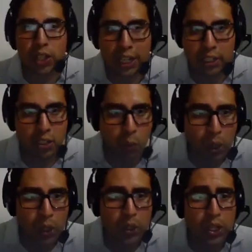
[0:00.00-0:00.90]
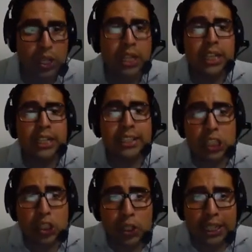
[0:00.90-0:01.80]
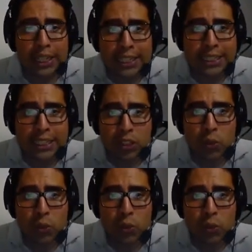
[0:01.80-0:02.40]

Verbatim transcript: and so on the student listen